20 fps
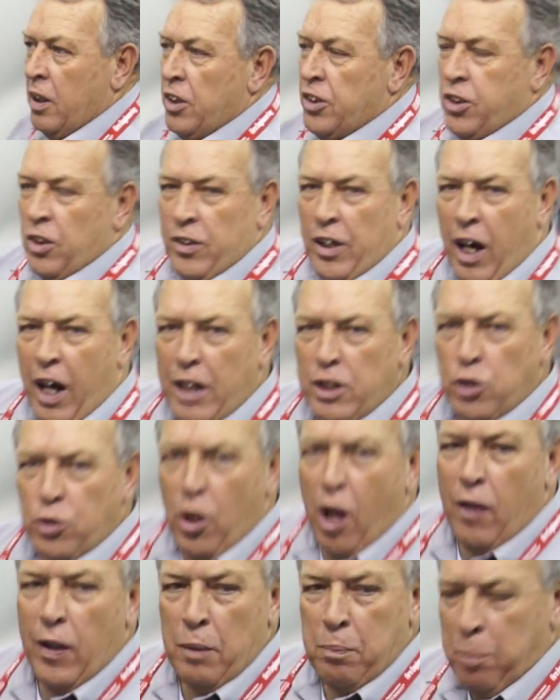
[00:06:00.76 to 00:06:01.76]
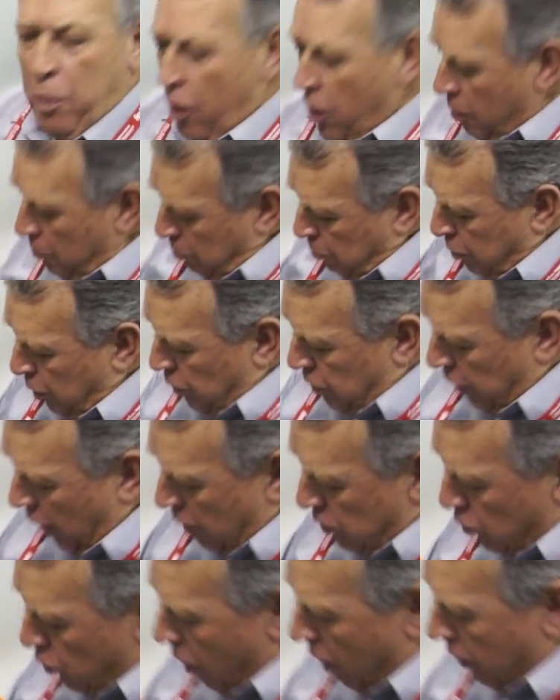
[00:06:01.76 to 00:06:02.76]
So the hydraulic pump puts
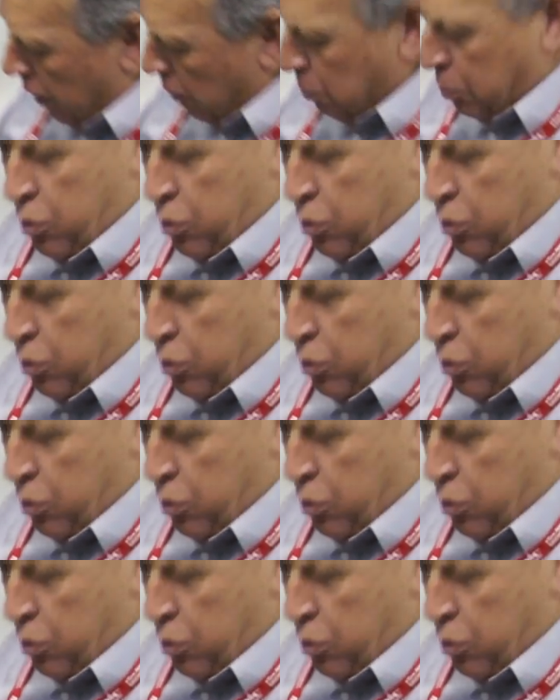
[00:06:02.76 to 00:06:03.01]
hydraulic